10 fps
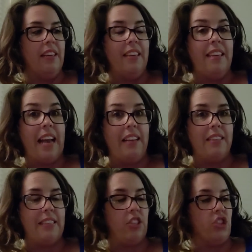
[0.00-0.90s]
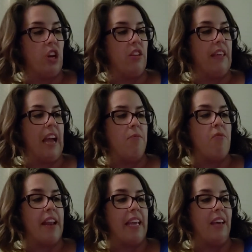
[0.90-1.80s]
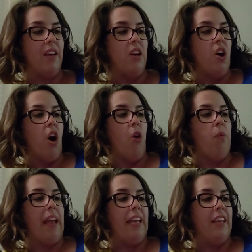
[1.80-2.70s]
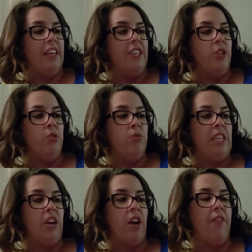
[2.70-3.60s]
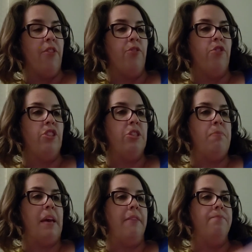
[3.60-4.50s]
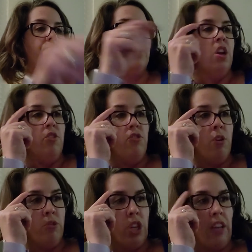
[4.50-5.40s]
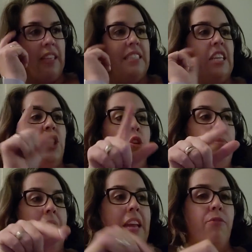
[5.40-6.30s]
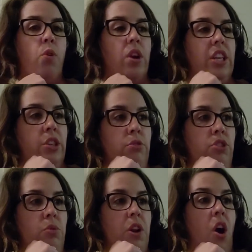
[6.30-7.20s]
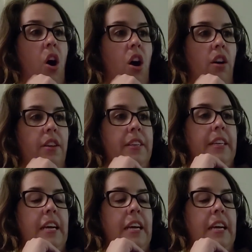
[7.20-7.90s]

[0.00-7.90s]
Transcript: Yes, said Charlie, I'm ready. All right, you tear off the first bit. No, Charlie said, you paid for it, you do it all.